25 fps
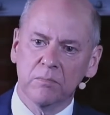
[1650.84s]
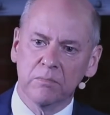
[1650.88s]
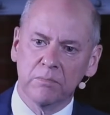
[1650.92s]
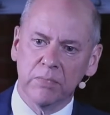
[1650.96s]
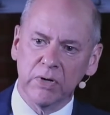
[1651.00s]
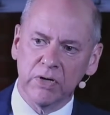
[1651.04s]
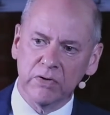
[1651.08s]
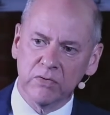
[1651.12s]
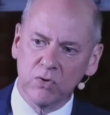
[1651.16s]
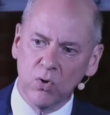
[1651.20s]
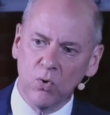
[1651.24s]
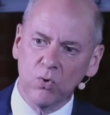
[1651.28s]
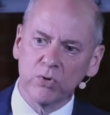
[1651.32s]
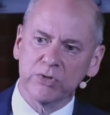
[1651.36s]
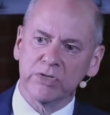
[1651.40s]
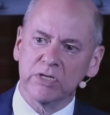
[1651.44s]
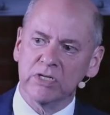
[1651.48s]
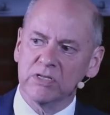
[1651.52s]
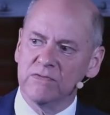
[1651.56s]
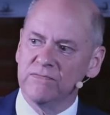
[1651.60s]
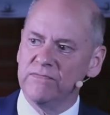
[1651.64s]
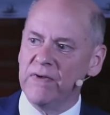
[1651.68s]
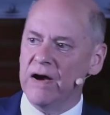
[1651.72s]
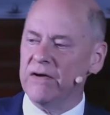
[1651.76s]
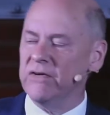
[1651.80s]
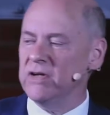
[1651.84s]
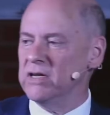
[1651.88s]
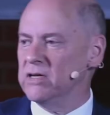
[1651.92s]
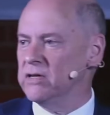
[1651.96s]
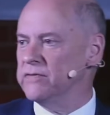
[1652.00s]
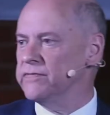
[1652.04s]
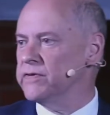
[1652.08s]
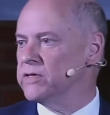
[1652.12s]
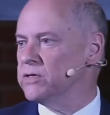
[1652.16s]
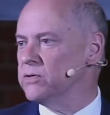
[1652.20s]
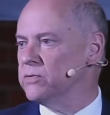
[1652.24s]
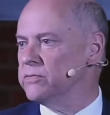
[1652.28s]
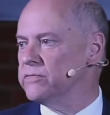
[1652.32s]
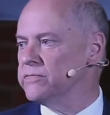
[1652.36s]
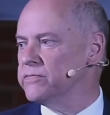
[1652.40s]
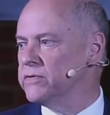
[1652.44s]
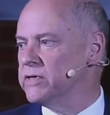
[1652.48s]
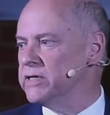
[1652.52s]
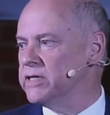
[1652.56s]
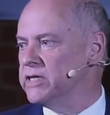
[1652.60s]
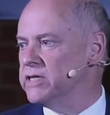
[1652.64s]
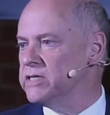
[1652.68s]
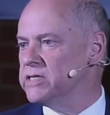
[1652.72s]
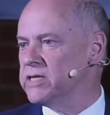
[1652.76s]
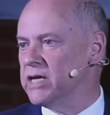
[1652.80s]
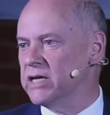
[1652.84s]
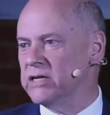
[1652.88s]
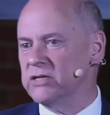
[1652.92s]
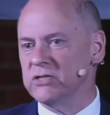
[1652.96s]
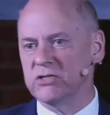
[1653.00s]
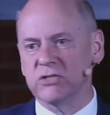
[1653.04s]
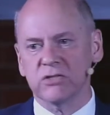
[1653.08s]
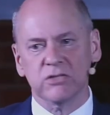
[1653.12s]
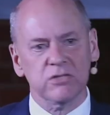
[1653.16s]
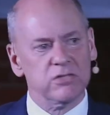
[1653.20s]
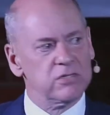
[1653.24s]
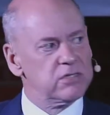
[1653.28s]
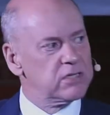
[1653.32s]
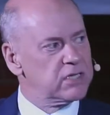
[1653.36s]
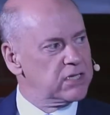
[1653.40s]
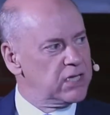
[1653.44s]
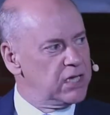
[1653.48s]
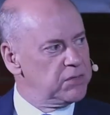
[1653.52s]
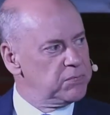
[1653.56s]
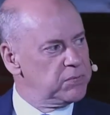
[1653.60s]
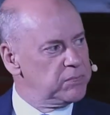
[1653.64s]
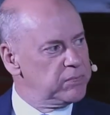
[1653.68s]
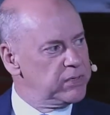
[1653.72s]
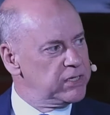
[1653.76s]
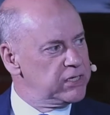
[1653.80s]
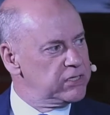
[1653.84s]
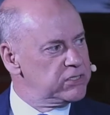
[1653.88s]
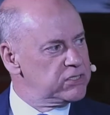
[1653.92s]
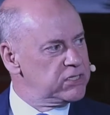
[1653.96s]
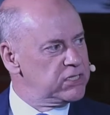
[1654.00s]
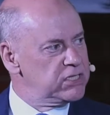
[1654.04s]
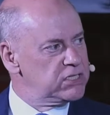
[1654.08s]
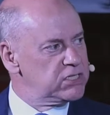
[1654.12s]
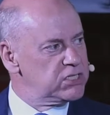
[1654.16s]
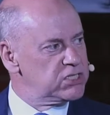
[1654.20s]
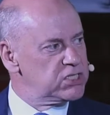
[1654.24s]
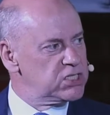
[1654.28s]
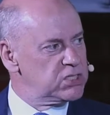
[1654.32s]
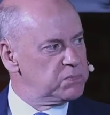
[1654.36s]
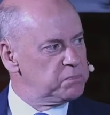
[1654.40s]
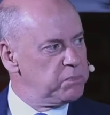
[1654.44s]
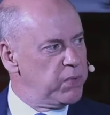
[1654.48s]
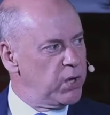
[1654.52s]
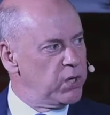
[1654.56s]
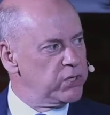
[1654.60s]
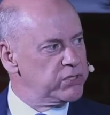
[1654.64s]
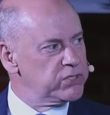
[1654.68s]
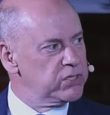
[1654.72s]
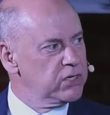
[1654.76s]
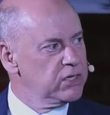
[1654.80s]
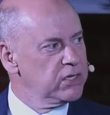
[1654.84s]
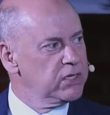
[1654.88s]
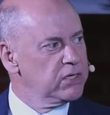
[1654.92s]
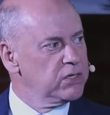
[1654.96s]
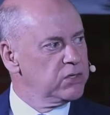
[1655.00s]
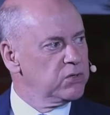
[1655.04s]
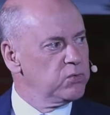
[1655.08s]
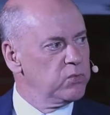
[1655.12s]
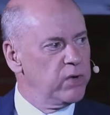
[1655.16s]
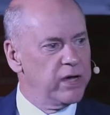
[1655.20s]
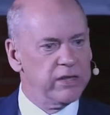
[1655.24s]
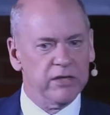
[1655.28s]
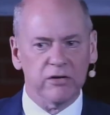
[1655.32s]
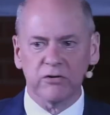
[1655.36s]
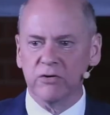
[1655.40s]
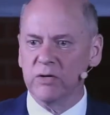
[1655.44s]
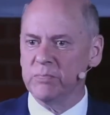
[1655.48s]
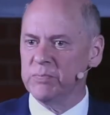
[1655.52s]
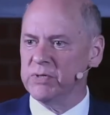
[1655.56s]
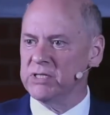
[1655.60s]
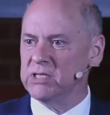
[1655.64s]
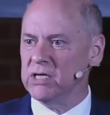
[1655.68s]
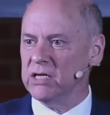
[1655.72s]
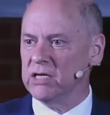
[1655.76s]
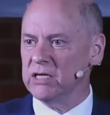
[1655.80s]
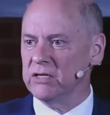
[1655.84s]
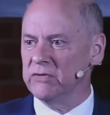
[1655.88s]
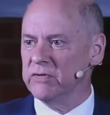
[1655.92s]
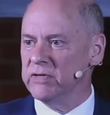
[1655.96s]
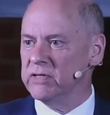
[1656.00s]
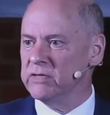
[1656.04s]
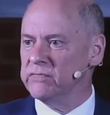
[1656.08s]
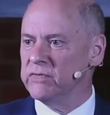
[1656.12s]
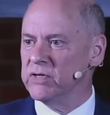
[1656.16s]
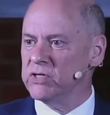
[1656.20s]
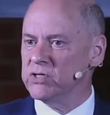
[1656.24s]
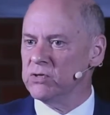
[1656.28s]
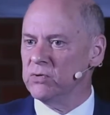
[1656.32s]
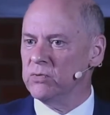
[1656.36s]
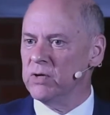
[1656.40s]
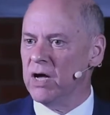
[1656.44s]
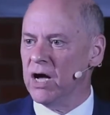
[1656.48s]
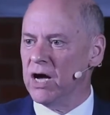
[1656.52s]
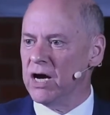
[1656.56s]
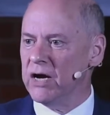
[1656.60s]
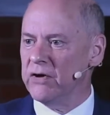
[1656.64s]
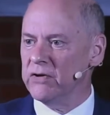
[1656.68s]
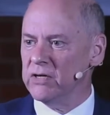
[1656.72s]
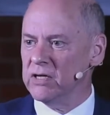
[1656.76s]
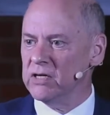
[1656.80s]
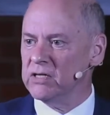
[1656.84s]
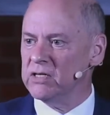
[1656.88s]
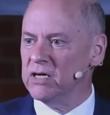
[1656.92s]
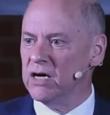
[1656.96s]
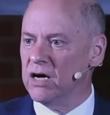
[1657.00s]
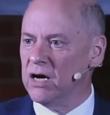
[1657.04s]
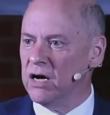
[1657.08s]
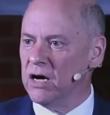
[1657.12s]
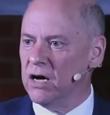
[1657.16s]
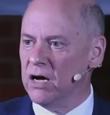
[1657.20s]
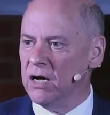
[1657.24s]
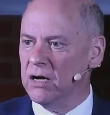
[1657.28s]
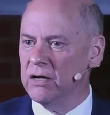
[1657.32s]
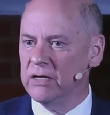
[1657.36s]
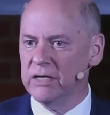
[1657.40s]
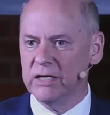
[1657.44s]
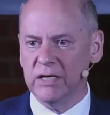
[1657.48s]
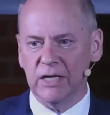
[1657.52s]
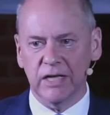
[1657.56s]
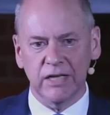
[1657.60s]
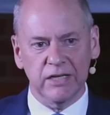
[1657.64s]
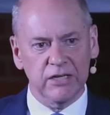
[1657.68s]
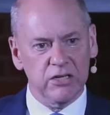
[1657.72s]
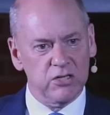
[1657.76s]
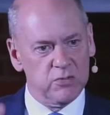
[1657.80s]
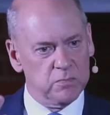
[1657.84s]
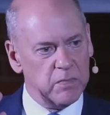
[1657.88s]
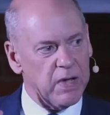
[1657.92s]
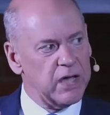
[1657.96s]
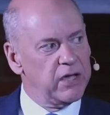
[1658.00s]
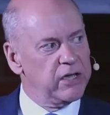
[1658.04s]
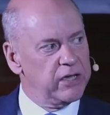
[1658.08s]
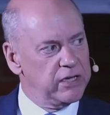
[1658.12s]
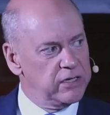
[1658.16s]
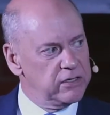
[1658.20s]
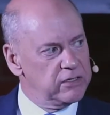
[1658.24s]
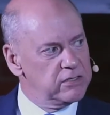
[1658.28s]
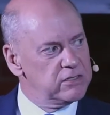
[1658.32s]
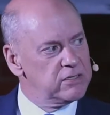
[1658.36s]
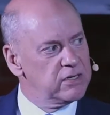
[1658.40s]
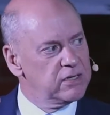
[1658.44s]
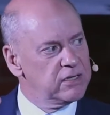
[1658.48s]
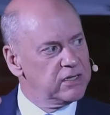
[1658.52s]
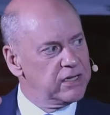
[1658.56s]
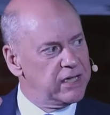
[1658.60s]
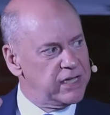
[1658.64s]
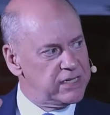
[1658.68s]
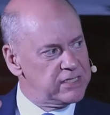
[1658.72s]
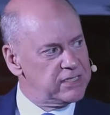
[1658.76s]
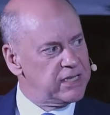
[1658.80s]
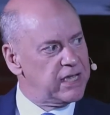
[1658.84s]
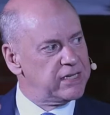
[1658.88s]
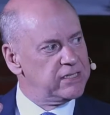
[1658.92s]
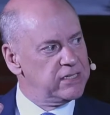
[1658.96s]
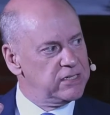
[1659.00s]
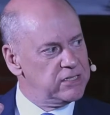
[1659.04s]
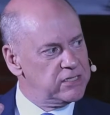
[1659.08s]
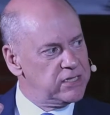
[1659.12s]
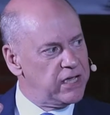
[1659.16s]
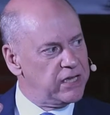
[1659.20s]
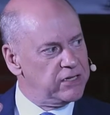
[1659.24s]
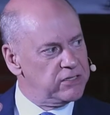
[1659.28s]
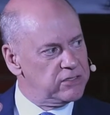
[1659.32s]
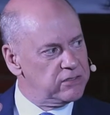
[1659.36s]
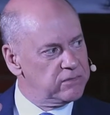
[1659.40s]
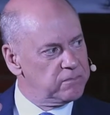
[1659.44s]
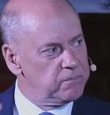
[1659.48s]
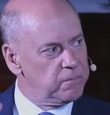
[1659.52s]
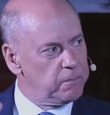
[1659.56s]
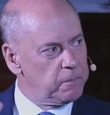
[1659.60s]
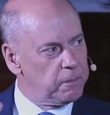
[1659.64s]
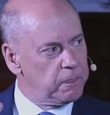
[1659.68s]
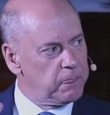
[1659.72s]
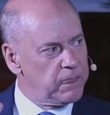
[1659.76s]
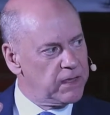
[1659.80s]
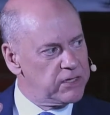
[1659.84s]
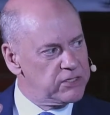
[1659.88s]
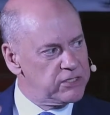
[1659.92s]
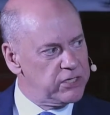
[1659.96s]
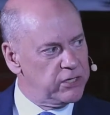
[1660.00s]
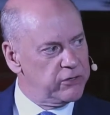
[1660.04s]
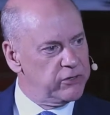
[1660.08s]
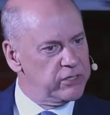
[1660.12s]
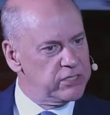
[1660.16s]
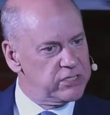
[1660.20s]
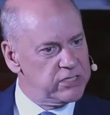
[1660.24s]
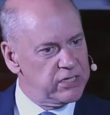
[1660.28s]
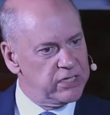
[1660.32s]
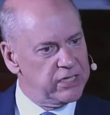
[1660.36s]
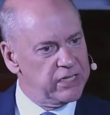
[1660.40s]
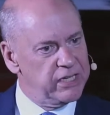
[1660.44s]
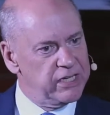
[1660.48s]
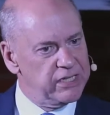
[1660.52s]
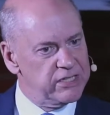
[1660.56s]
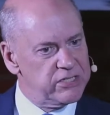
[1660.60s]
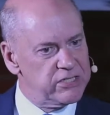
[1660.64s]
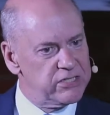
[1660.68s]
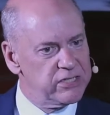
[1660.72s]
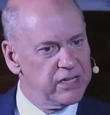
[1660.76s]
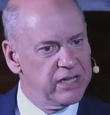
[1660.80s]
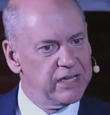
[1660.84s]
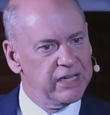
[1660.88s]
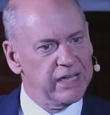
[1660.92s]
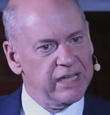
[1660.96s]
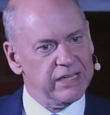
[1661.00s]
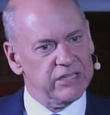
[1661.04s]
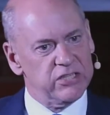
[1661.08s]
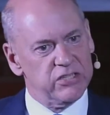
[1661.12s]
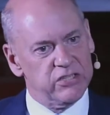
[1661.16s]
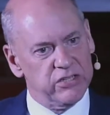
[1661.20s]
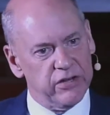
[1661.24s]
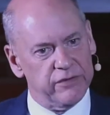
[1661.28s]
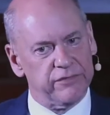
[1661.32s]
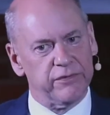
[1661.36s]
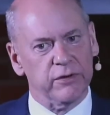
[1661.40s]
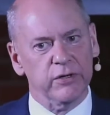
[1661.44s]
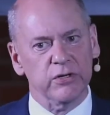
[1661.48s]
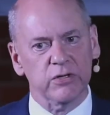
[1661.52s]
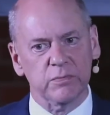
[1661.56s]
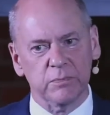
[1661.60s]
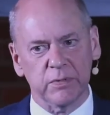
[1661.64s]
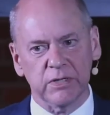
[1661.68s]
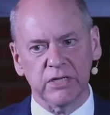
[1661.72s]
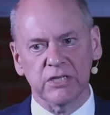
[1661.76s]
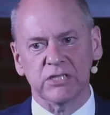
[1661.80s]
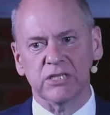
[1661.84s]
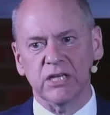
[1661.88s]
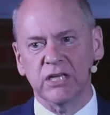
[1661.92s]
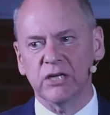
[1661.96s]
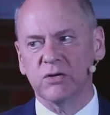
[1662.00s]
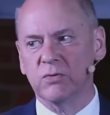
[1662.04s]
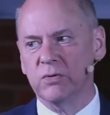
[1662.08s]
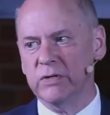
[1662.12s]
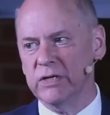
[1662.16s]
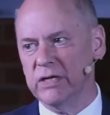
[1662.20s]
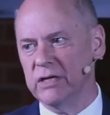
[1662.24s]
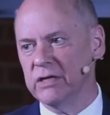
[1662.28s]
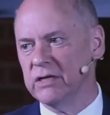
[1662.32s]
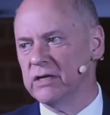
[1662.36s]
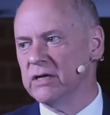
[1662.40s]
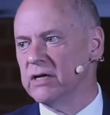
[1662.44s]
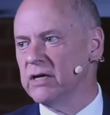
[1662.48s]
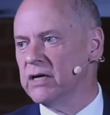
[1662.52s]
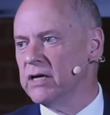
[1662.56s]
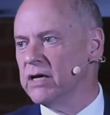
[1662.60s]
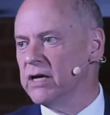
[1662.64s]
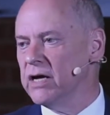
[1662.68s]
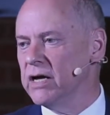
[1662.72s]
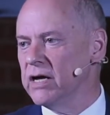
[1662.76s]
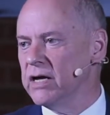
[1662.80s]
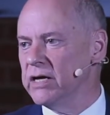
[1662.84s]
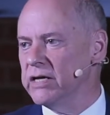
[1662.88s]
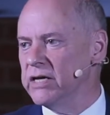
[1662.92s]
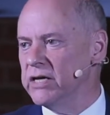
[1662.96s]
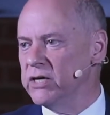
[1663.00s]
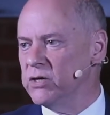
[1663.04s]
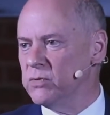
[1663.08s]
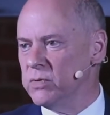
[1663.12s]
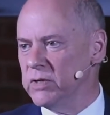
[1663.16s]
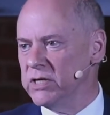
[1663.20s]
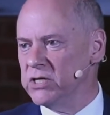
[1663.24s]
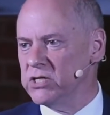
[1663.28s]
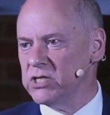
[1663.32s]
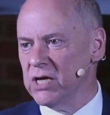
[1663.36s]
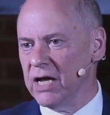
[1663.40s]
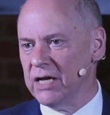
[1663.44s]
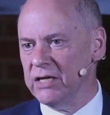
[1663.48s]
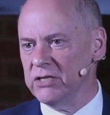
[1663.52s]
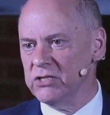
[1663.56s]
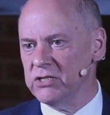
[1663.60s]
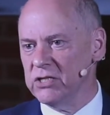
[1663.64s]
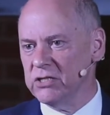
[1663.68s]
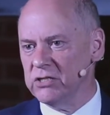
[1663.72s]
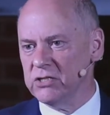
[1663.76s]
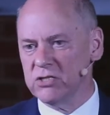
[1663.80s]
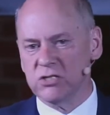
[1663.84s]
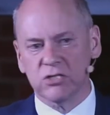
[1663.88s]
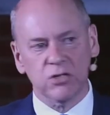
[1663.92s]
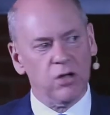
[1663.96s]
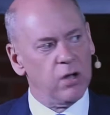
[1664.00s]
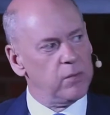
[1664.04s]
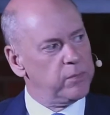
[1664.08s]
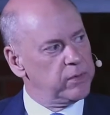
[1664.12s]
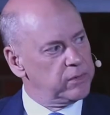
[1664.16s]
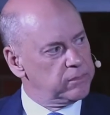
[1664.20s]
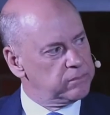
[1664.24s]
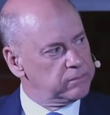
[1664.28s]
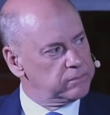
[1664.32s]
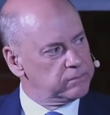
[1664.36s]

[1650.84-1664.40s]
But of course, it's very difficult for an intelligence capability to spot whether a particular individual hiring a car in his mind has that intent. So it's different, but it's equally challenging to stop.